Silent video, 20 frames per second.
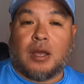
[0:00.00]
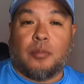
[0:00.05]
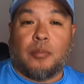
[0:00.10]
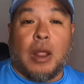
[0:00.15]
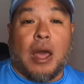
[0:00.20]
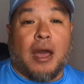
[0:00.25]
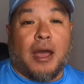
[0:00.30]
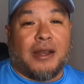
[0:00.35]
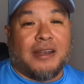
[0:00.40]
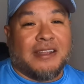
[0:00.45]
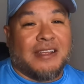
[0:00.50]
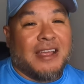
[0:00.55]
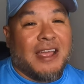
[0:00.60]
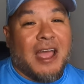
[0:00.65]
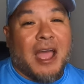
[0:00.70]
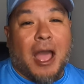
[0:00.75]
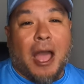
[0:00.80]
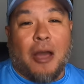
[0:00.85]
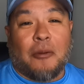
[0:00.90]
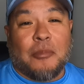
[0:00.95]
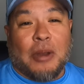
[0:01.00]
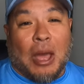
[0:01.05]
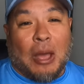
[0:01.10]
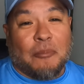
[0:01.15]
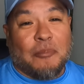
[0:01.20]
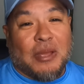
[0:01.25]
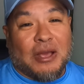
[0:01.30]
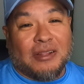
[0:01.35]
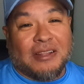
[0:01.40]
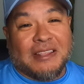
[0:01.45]
I'm not I'm
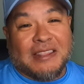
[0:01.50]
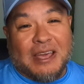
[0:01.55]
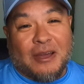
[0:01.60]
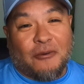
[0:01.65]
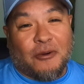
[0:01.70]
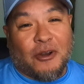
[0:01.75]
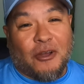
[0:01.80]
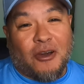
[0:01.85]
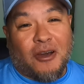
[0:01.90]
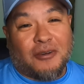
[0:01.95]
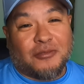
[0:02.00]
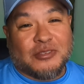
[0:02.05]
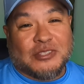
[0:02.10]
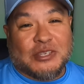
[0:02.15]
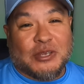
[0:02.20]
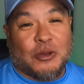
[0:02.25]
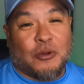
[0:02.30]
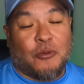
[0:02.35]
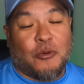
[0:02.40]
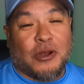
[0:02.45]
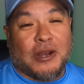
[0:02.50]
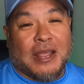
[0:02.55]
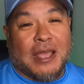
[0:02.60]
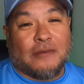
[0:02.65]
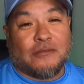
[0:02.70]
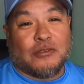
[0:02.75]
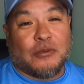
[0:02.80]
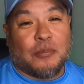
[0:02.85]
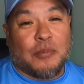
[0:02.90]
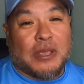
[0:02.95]
not mailing that one off, so we're going to
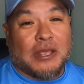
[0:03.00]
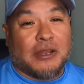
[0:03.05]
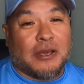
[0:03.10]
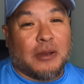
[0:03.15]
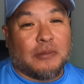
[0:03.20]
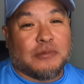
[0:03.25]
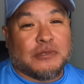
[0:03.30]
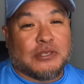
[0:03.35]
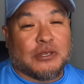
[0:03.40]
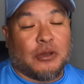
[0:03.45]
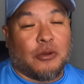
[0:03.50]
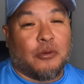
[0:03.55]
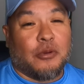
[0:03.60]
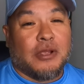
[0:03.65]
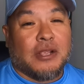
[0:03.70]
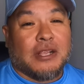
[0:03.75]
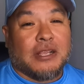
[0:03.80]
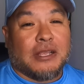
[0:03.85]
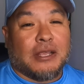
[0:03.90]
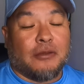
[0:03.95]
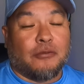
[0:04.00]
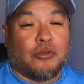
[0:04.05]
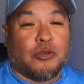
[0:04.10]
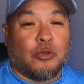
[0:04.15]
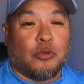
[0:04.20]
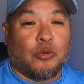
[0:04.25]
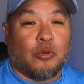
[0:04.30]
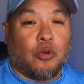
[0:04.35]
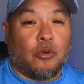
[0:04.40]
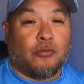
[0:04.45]
have to meet up. So if
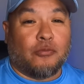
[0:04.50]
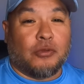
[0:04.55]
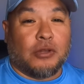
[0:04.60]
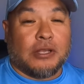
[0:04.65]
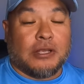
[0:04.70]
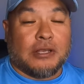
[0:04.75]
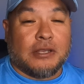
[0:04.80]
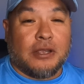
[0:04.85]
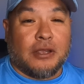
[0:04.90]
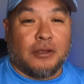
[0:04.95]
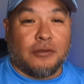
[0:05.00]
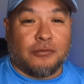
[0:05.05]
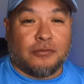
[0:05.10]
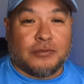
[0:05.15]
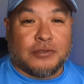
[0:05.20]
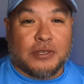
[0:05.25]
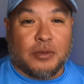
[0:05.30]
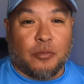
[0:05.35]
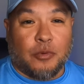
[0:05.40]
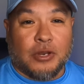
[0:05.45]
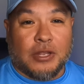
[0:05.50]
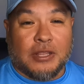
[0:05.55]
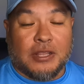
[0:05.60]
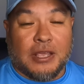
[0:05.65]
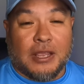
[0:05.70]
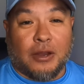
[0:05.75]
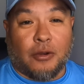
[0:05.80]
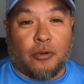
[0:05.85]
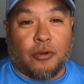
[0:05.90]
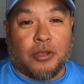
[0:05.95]
you hopefully if someone in
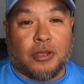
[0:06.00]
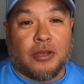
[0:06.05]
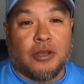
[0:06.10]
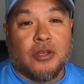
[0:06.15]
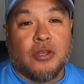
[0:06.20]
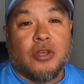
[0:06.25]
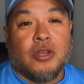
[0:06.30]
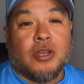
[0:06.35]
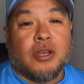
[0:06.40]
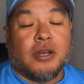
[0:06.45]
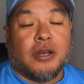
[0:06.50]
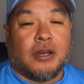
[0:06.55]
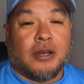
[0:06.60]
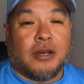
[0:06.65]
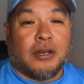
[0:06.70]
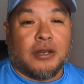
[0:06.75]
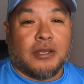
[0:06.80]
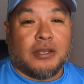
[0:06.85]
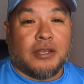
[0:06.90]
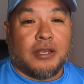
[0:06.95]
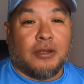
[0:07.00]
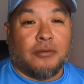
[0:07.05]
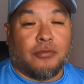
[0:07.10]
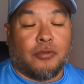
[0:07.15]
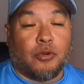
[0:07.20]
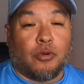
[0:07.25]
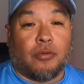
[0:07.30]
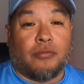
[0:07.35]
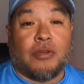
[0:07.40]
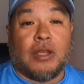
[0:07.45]
the area, uh, if
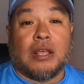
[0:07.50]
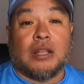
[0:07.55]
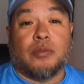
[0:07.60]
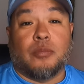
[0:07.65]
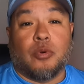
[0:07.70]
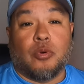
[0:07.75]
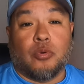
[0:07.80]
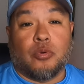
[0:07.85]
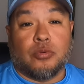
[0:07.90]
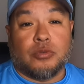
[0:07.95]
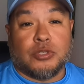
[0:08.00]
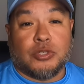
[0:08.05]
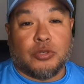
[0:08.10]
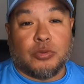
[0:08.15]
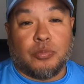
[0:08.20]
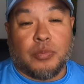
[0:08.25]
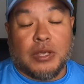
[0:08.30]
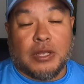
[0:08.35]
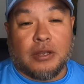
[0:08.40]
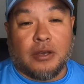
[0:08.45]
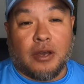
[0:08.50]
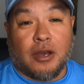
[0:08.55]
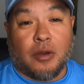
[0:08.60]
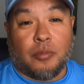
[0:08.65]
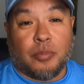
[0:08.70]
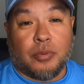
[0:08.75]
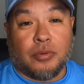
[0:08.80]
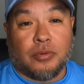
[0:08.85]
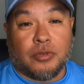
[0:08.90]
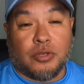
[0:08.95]
you're available to meet
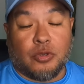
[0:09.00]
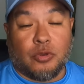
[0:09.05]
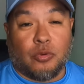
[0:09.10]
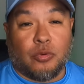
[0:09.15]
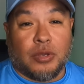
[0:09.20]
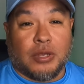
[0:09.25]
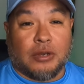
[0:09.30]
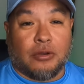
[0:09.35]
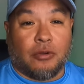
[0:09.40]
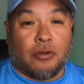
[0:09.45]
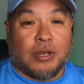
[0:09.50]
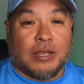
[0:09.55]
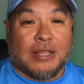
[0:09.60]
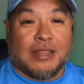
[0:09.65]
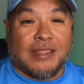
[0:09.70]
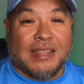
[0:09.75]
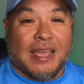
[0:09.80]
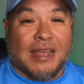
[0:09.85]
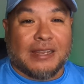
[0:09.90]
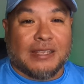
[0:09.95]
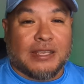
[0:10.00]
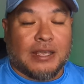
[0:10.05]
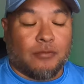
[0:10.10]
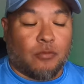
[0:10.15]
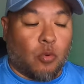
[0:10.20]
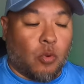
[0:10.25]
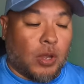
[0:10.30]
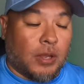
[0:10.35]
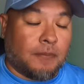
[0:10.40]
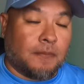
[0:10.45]
up, you'll enter in that
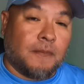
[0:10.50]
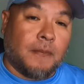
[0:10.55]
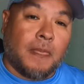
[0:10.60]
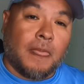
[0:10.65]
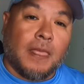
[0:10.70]
giveaway.